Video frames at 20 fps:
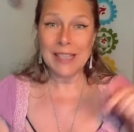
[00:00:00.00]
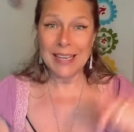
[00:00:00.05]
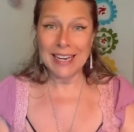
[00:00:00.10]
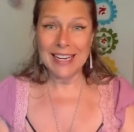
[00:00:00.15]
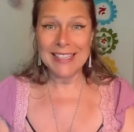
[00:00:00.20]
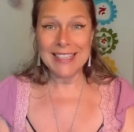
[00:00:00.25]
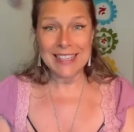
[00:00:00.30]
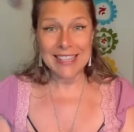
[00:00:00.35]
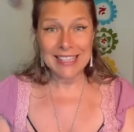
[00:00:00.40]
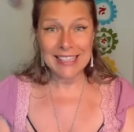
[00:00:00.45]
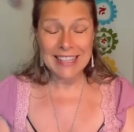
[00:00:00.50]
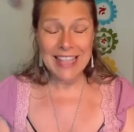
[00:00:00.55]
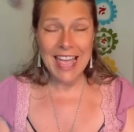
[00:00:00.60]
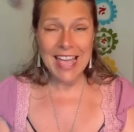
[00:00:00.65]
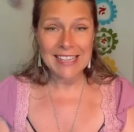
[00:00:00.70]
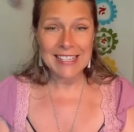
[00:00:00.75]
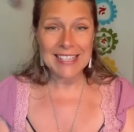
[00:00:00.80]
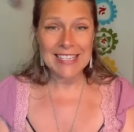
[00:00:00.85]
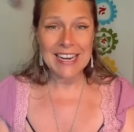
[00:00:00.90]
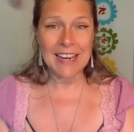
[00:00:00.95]
Today's the
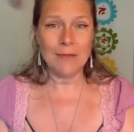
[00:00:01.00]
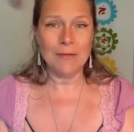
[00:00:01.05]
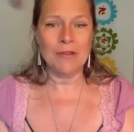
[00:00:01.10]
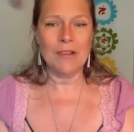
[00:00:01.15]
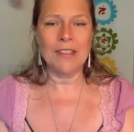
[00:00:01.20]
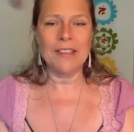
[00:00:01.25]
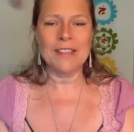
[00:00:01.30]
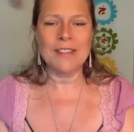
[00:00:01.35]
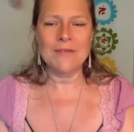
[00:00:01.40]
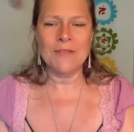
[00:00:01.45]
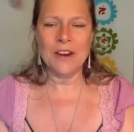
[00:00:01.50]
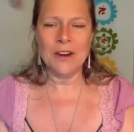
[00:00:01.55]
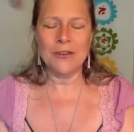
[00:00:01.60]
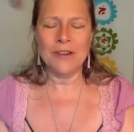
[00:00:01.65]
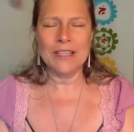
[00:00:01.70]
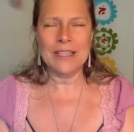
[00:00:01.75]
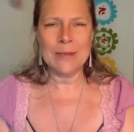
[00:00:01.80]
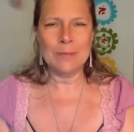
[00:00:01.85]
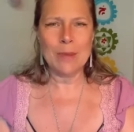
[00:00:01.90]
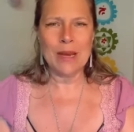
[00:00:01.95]
last day for this
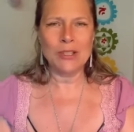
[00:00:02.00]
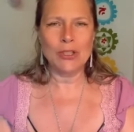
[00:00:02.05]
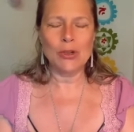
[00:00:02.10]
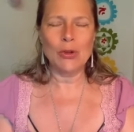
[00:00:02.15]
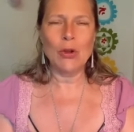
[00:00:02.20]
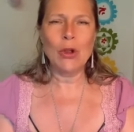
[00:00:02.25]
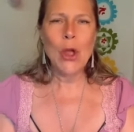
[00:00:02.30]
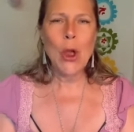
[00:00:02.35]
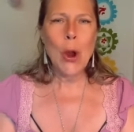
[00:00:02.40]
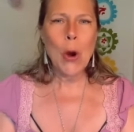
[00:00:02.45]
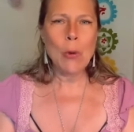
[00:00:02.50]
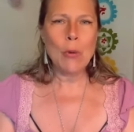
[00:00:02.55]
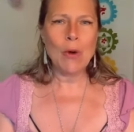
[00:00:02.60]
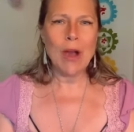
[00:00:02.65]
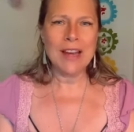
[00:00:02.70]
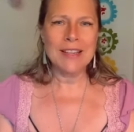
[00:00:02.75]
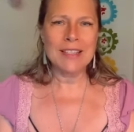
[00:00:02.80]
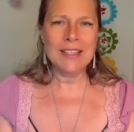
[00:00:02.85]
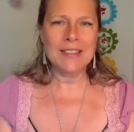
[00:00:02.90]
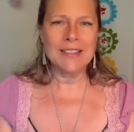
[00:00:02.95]
very special
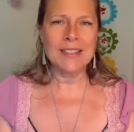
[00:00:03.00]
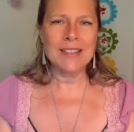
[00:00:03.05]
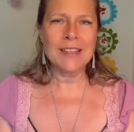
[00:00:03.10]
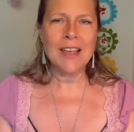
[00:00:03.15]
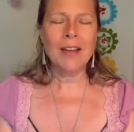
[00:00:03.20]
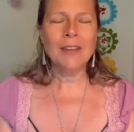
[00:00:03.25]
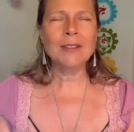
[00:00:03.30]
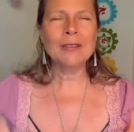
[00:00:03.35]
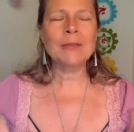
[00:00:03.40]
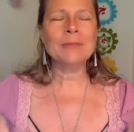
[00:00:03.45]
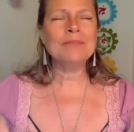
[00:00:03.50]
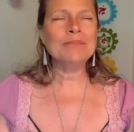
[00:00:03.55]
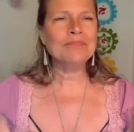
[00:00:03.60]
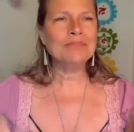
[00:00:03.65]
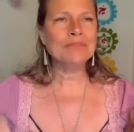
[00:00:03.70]
Rise Consult.